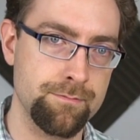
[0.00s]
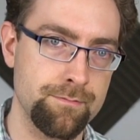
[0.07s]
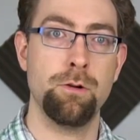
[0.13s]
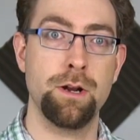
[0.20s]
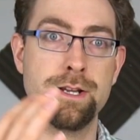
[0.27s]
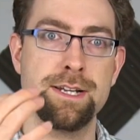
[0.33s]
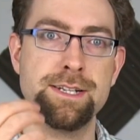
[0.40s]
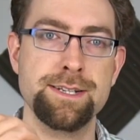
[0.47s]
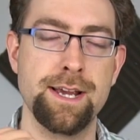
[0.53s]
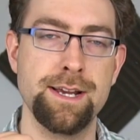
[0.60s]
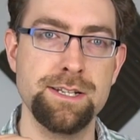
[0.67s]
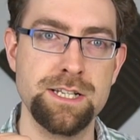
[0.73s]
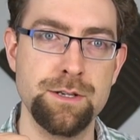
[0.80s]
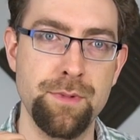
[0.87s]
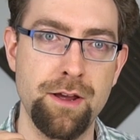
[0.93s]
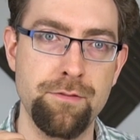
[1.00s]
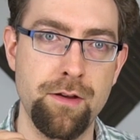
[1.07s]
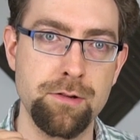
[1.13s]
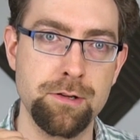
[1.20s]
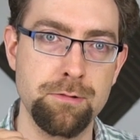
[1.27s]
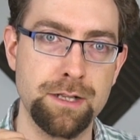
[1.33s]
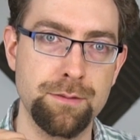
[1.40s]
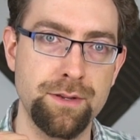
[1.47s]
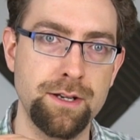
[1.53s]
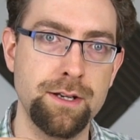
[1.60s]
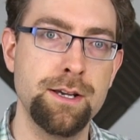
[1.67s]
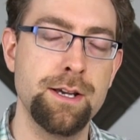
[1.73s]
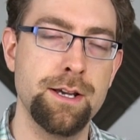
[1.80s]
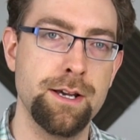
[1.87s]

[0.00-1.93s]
Well, in this case, you may very well be